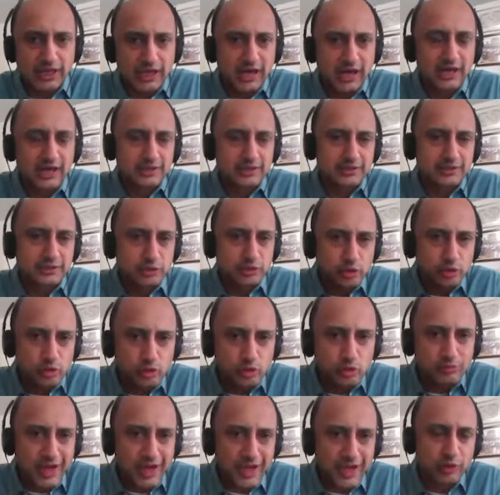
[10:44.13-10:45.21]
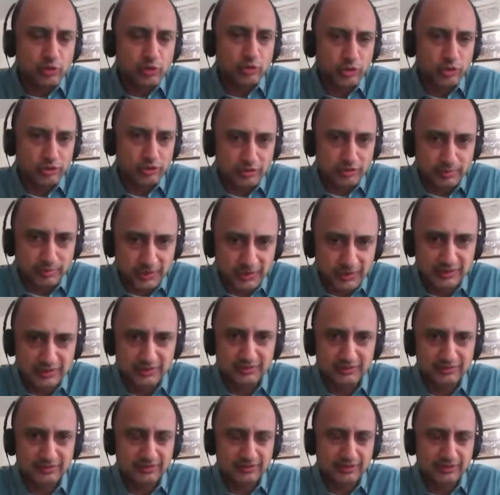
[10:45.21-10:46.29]
are the true micro
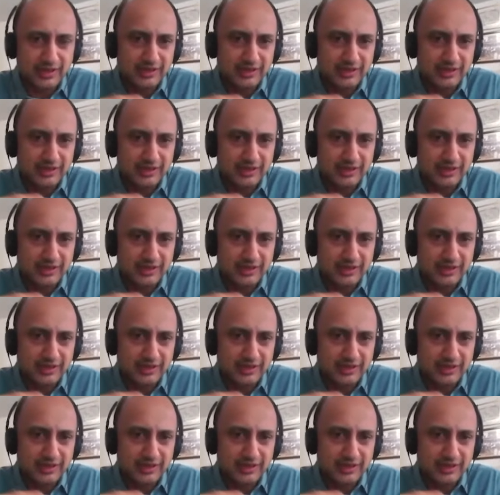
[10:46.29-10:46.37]
entrepreneurs,